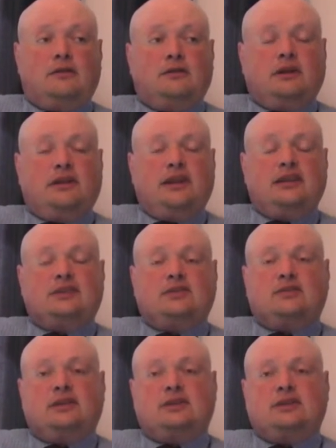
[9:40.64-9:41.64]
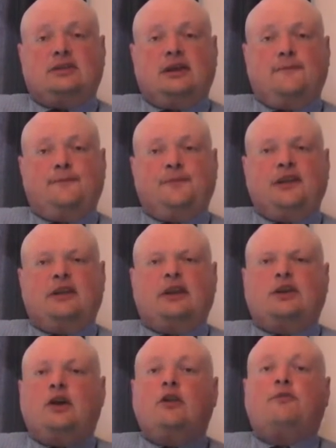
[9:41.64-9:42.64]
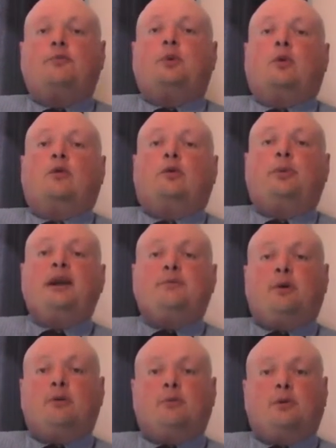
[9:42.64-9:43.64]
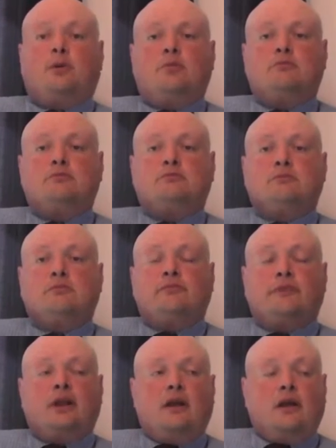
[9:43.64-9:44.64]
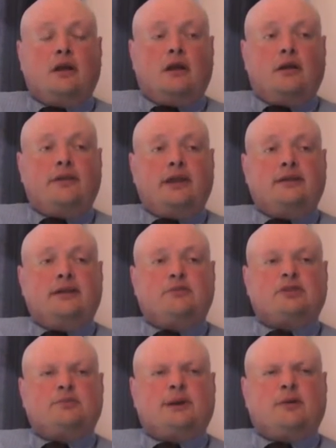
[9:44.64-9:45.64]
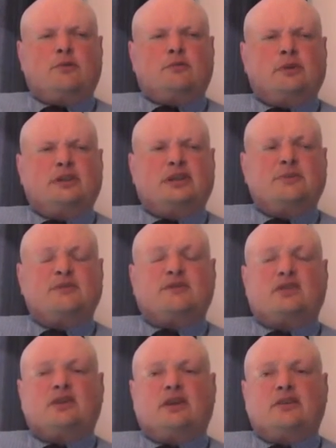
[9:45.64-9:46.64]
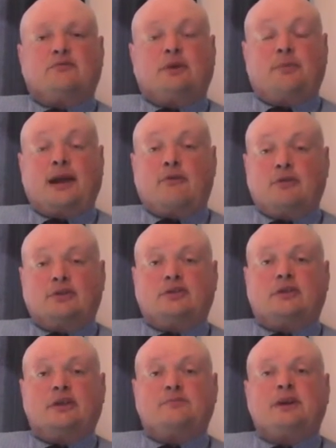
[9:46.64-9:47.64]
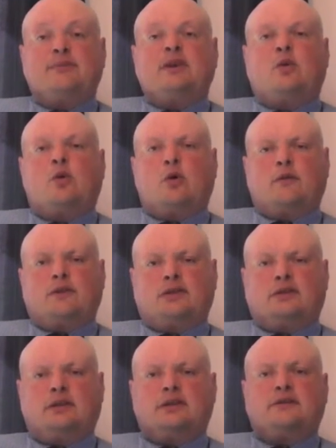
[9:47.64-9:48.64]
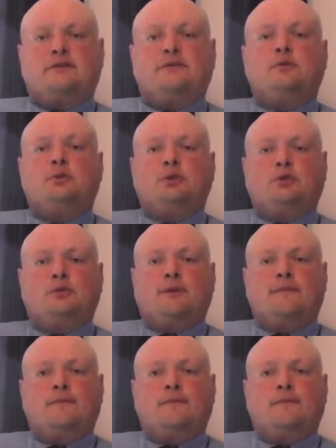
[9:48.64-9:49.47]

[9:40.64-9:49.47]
And then they're like a golf ball or a ping pong ball. Yeah. And then it was about, in terms of size, apparent size, maybe a quarter of the size of the full moon.